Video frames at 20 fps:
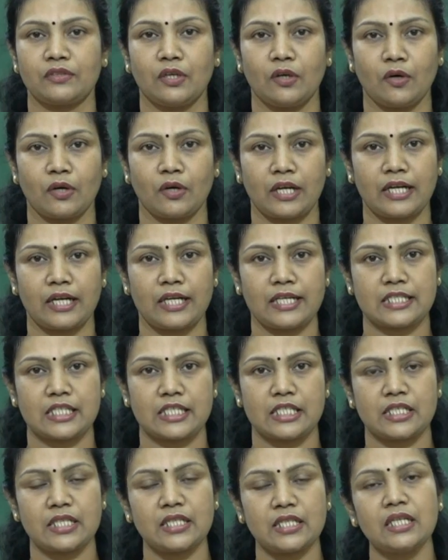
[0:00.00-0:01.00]
of the
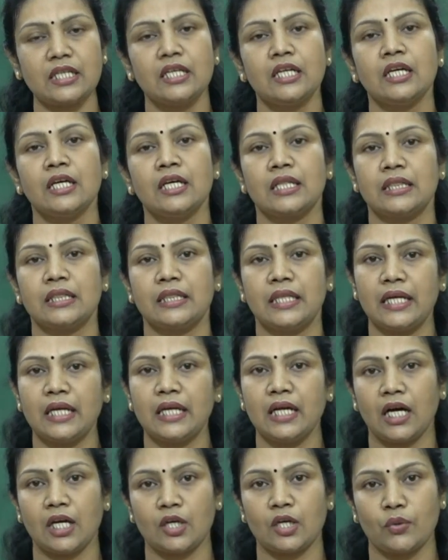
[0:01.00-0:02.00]
organization,
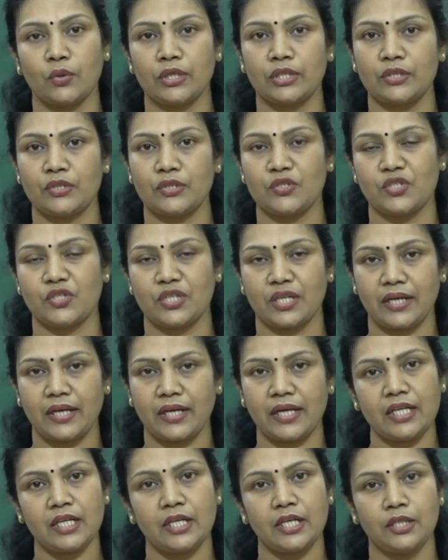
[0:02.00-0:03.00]
they are going to
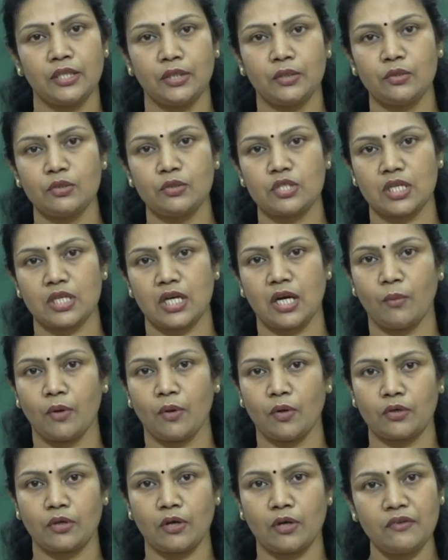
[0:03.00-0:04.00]
generate huge
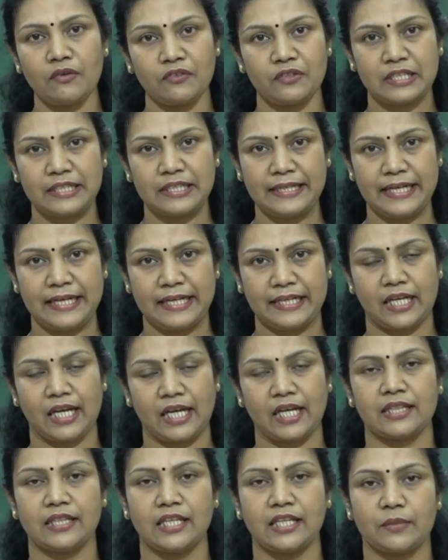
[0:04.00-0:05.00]
amount of
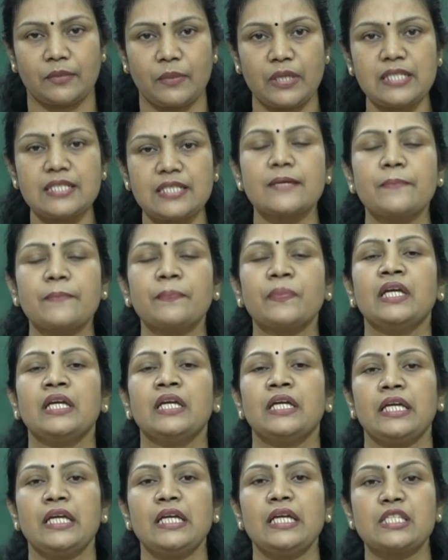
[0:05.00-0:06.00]
data. That means
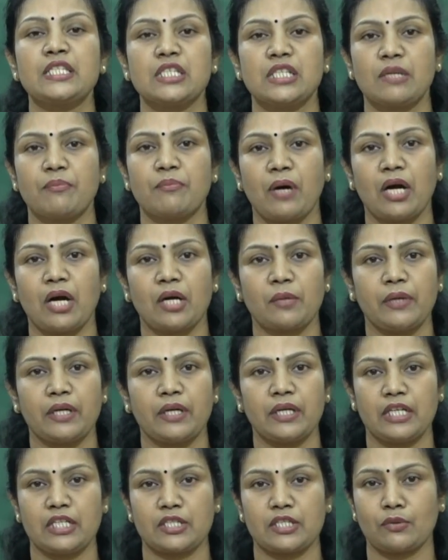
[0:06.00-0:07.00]
each
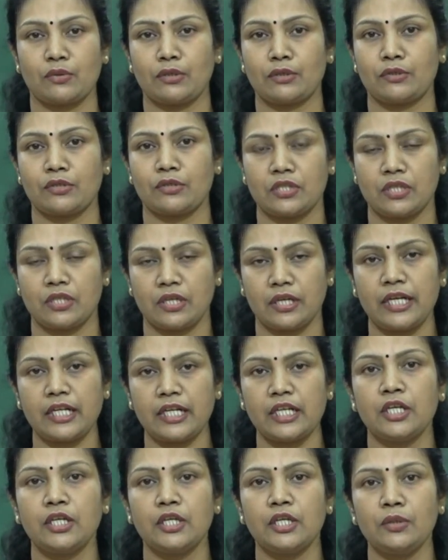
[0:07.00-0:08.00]
department is going to
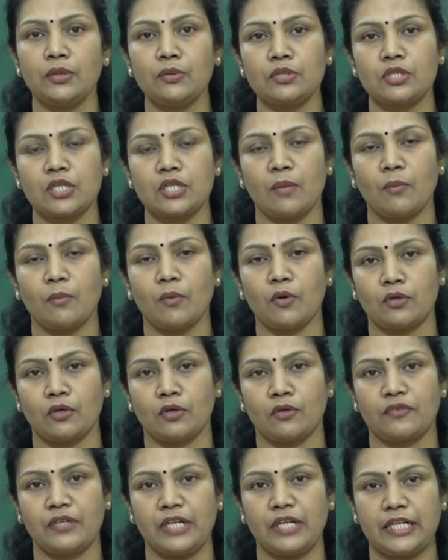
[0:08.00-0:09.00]
generate huge
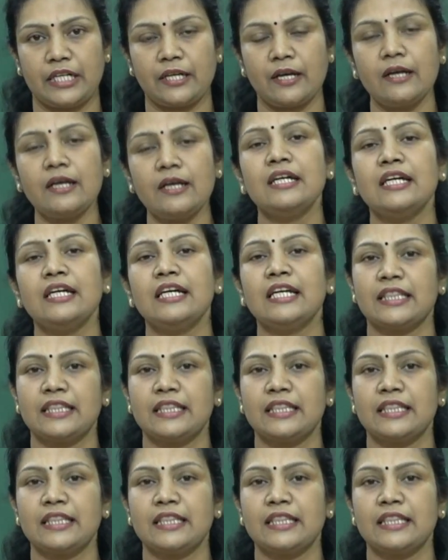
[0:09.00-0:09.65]
amount of data